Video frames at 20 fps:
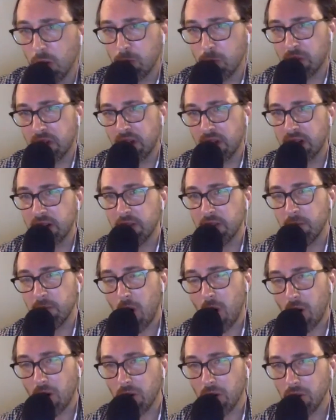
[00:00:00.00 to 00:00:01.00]
predictive
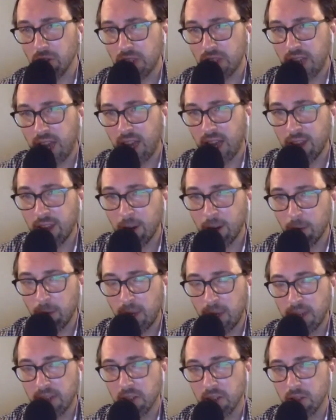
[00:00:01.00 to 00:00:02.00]
models, and they're
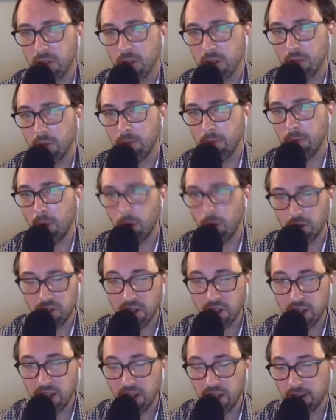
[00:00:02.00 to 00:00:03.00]
based
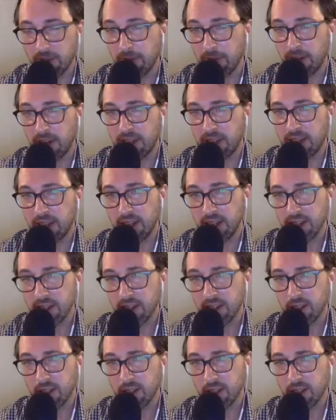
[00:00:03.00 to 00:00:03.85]
mostly on phytate.